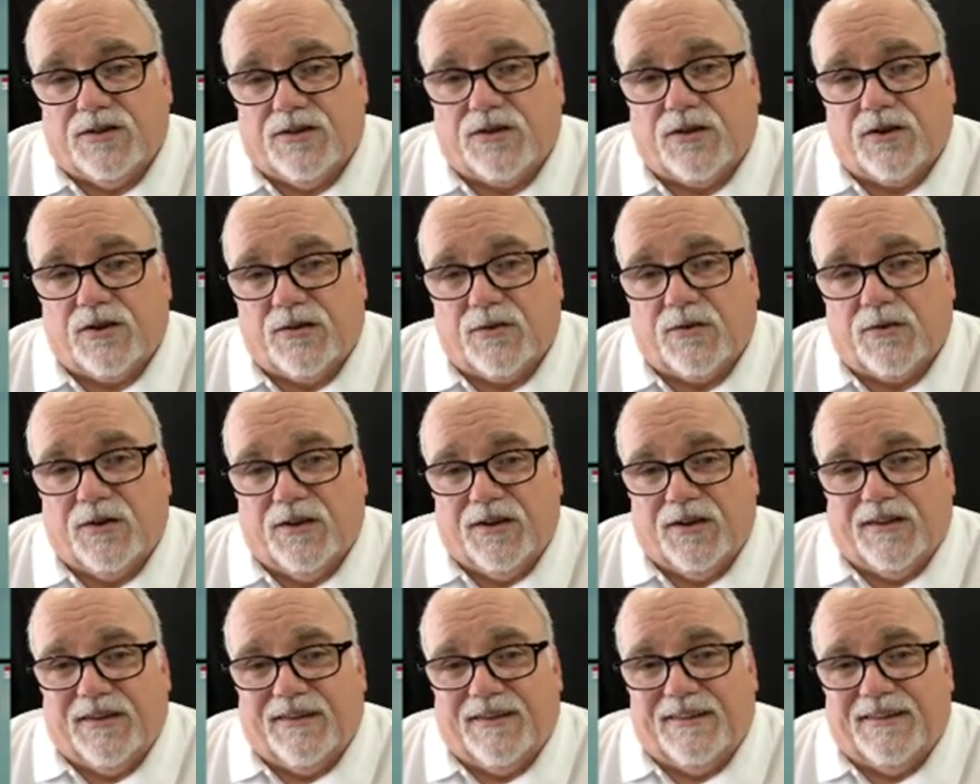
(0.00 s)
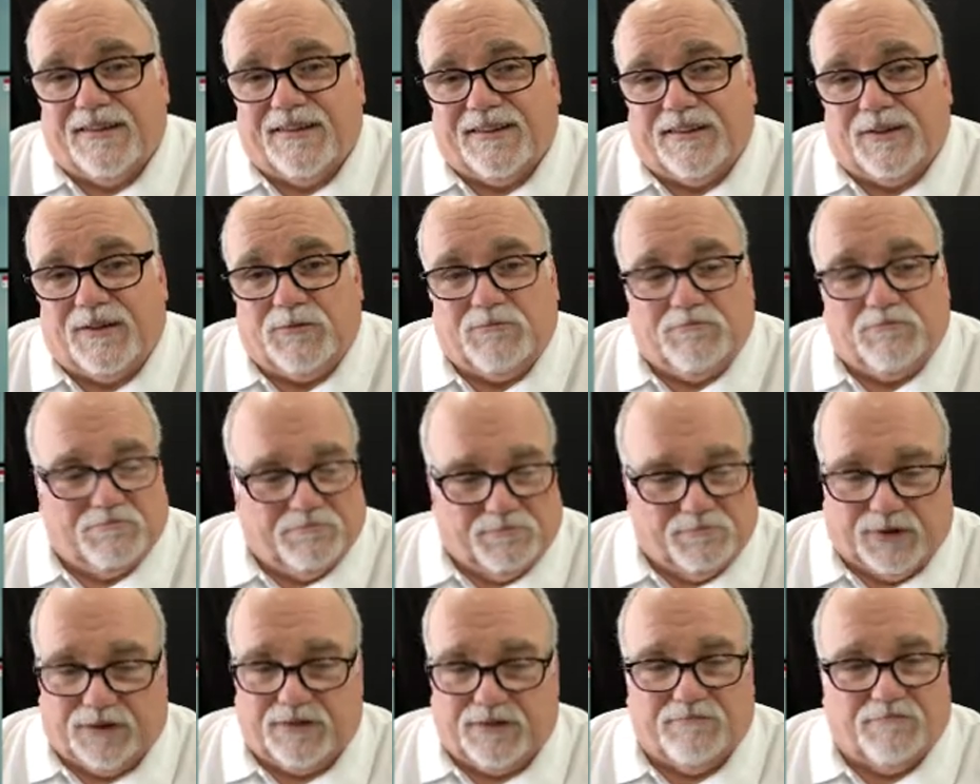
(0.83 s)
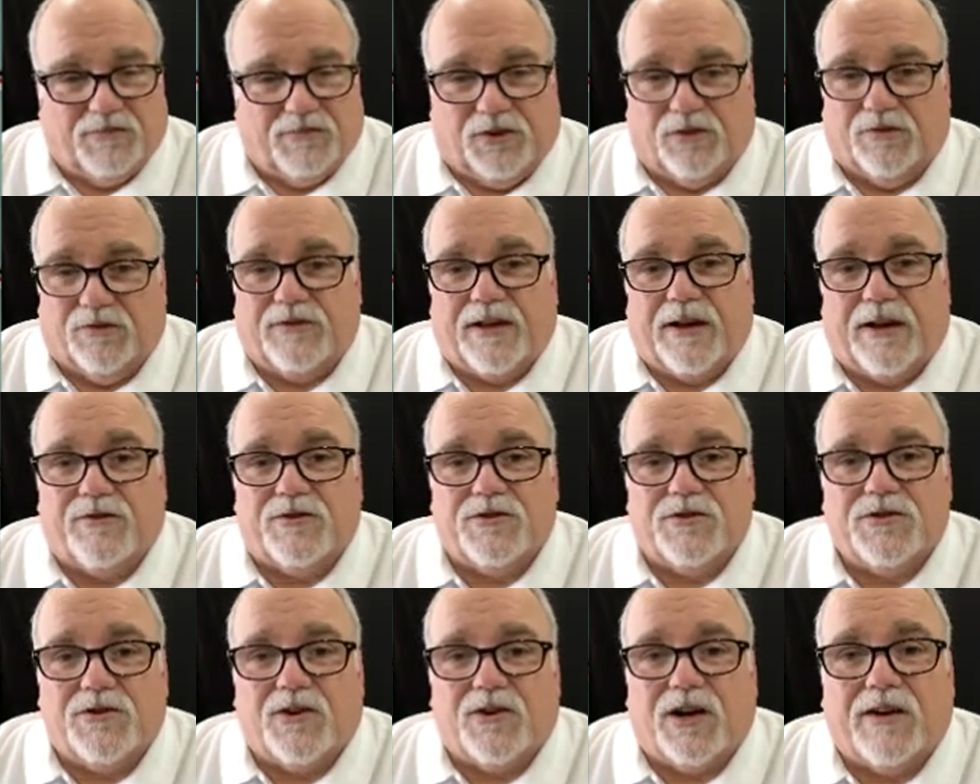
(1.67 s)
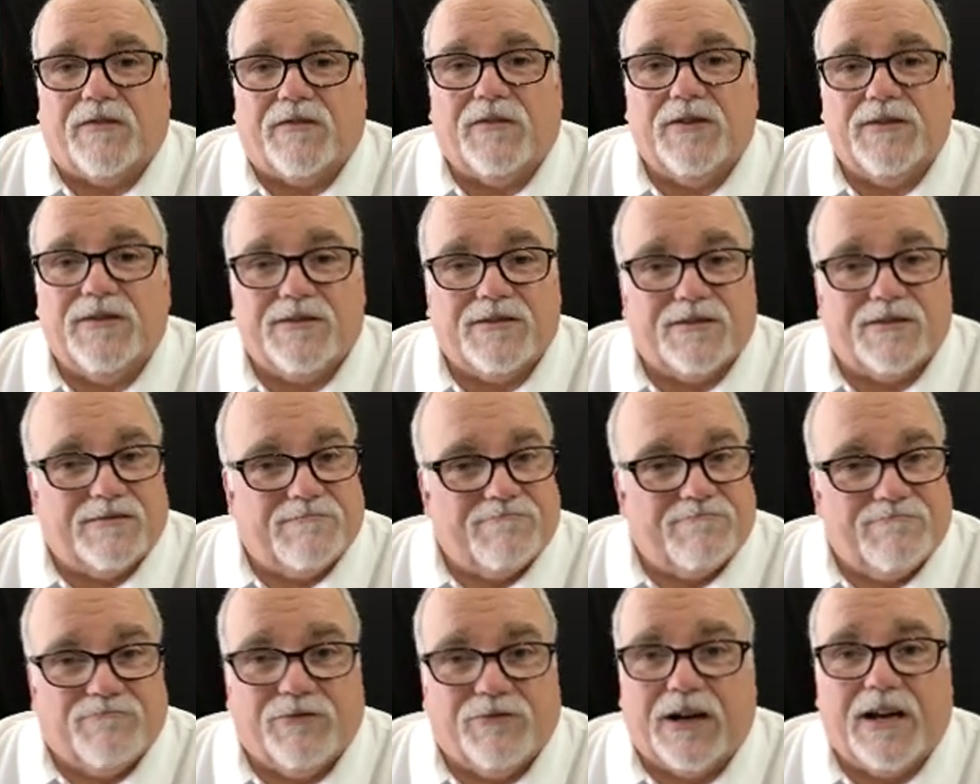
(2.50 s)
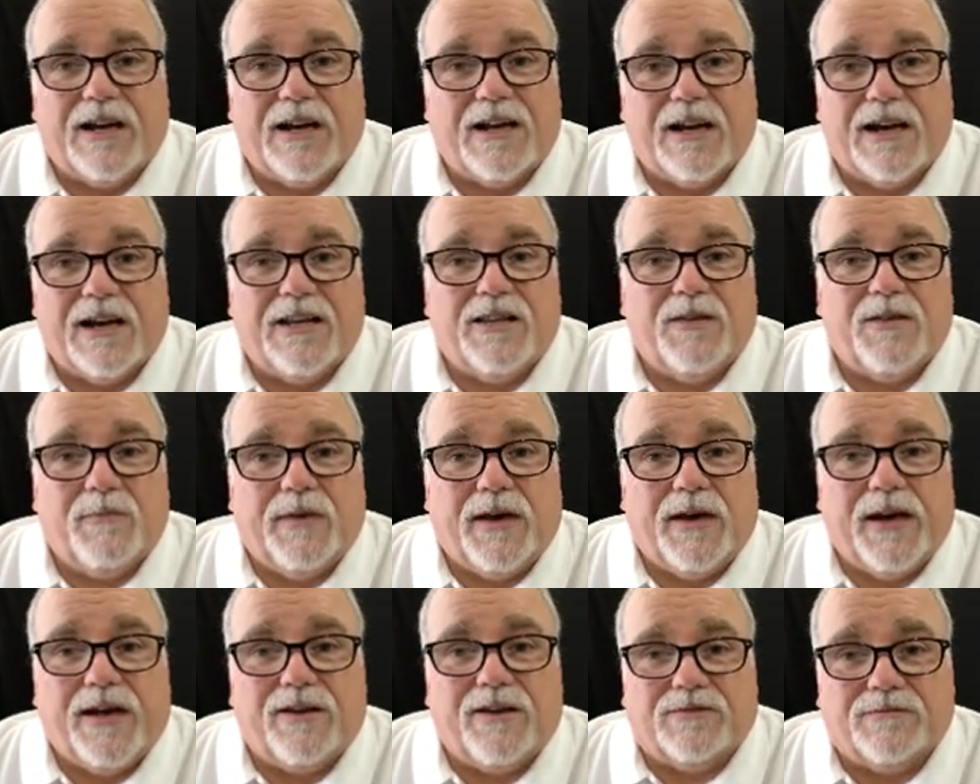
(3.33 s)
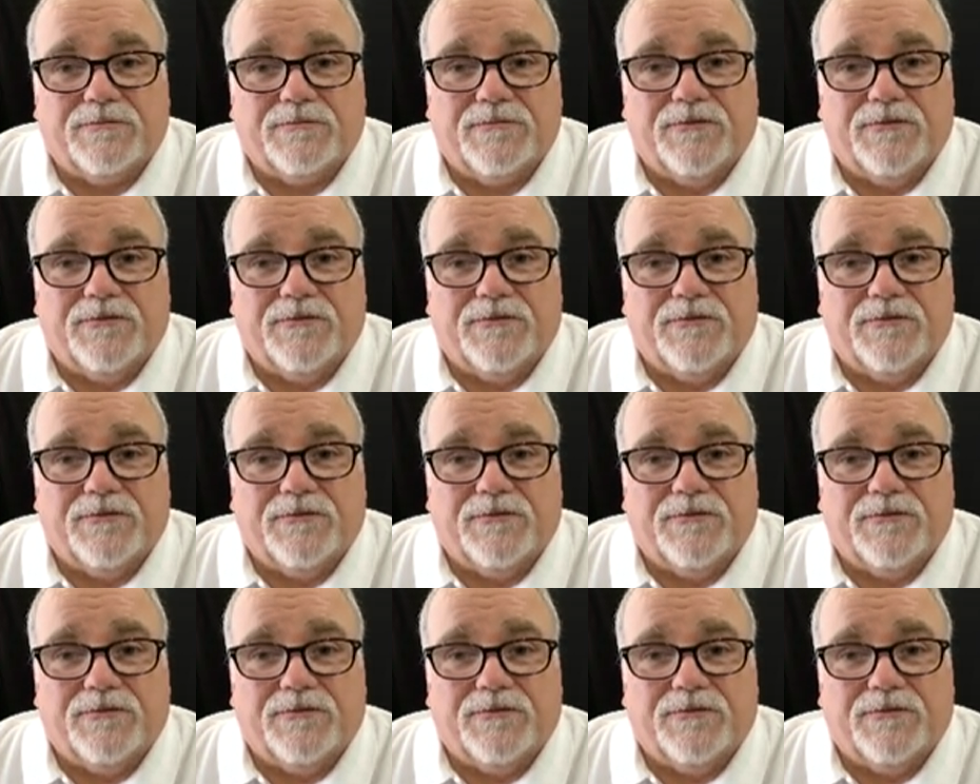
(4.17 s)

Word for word: So, uh, but you know, now it's an office, and we got to hide the panel.